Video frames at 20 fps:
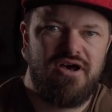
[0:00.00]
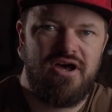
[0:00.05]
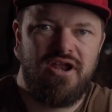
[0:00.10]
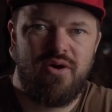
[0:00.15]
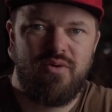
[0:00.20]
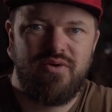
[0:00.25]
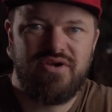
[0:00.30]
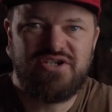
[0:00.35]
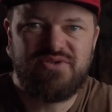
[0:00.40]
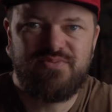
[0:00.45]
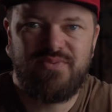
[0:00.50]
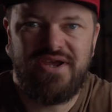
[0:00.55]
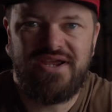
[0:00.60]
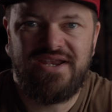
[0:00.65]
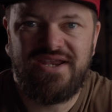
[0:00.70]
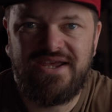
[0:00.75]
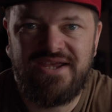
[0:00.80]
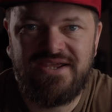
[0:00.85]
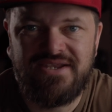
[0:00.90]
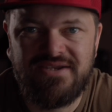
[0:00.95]
and I'll
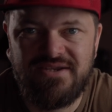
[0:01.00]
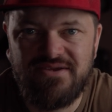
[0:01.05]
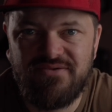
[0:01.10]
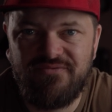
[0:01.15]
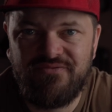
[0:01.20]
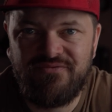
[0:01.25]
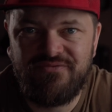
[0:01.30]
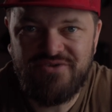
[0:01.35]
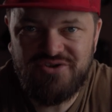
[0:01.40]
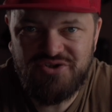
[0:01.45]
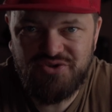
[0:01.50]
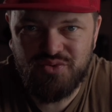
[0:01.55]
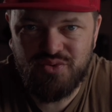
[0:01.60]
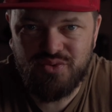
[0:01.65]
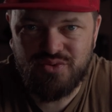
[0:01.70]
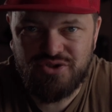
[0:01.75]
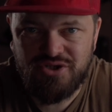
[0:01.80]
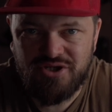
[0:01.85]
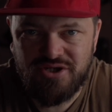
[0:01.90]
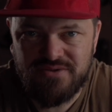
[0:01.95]
explain in
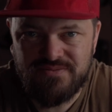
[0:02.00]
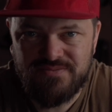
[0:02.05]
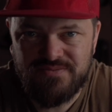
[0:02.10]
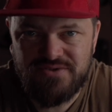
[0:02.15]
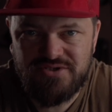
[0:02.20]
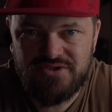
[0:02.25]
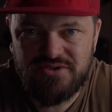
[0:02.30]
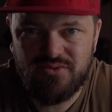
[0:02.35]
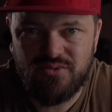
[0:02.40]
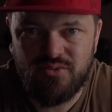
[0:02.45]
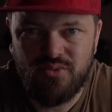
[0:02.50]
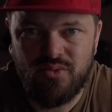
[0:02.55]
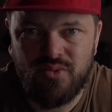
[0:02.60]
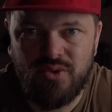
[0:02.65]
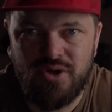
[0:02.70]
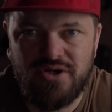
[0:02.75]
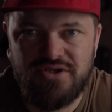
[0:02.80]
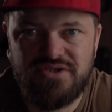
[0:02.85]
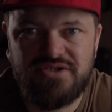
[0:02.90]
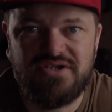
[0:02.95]
visual terms
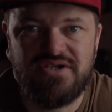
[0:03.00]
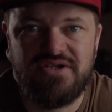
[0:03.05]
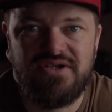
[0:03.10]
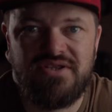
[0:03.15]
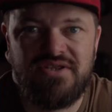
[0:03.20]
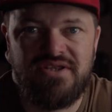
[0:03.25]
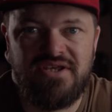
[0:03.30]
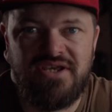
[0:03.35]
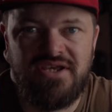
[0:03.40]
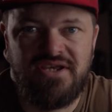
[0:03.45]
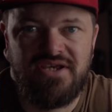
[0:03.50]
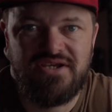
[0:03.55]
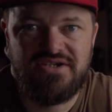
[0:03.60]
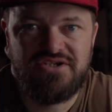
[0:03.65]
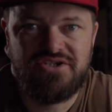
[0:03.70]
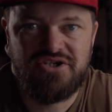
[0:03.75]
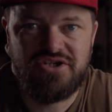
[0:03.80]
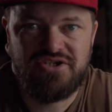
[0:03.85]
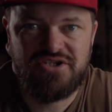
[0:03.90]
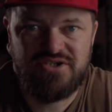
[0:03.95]
what the
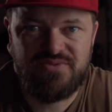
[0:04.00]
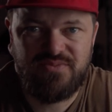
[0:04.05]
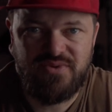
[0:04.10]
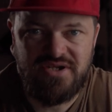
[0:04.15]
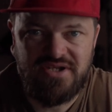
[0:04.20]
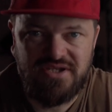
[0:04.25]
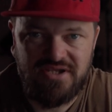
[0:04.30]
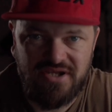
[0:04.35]
shutter speed